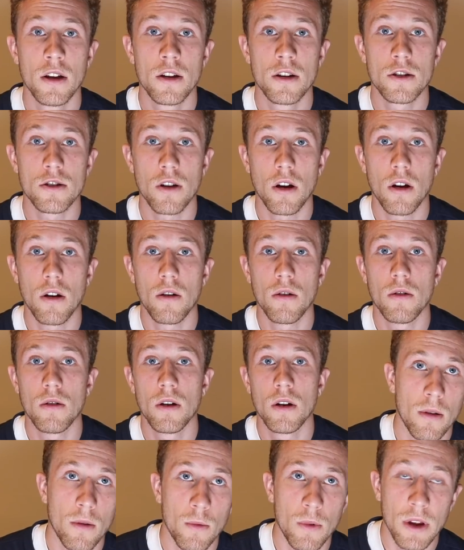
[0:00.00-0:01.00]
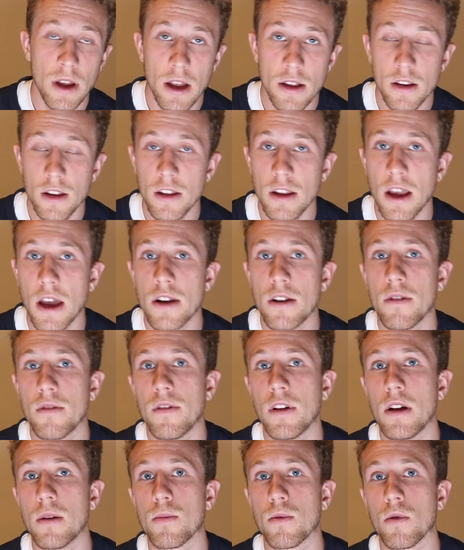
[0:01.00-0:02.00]
So we get to the end of
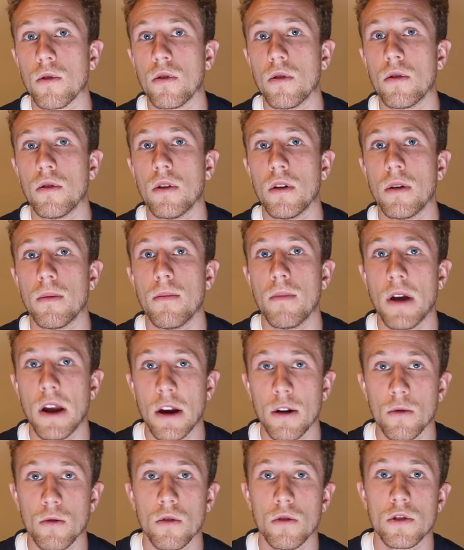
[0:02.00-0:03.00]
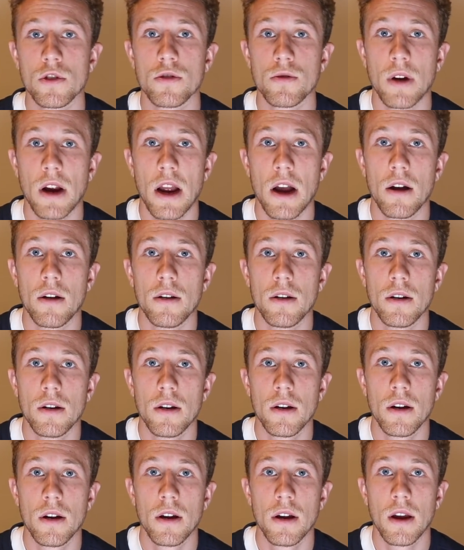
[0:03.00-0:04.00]
April, May rolls around,
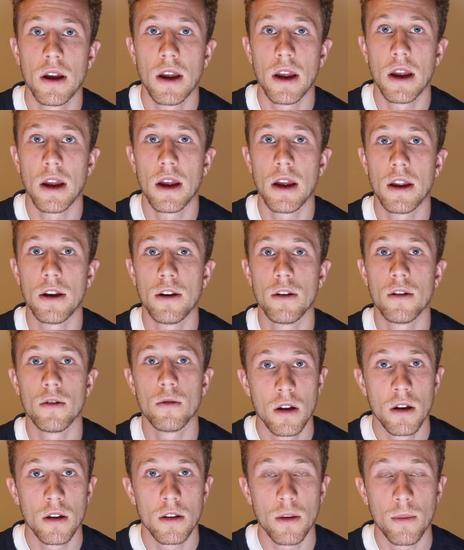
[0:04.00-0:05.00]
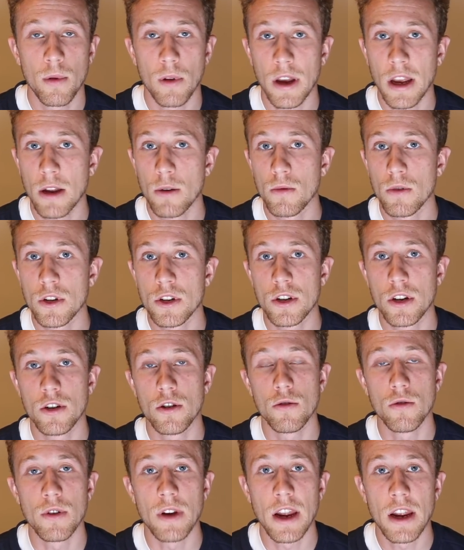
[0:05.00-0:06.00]
and the plan was to
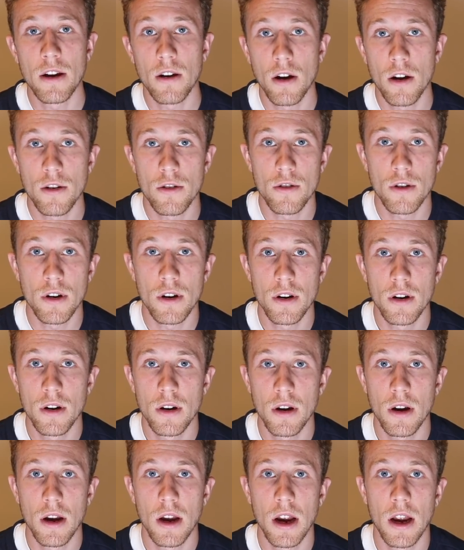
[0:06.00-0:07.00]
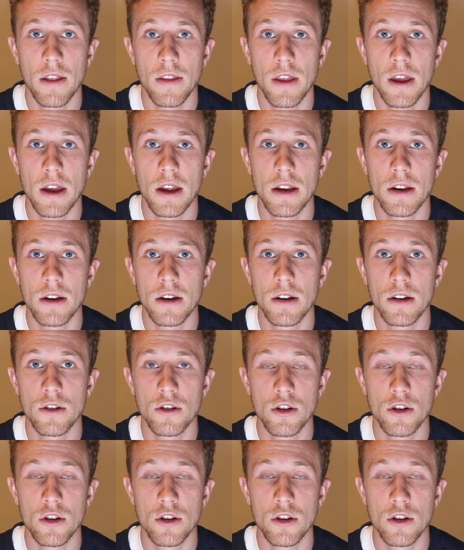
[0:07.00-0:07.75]
do an 800 and then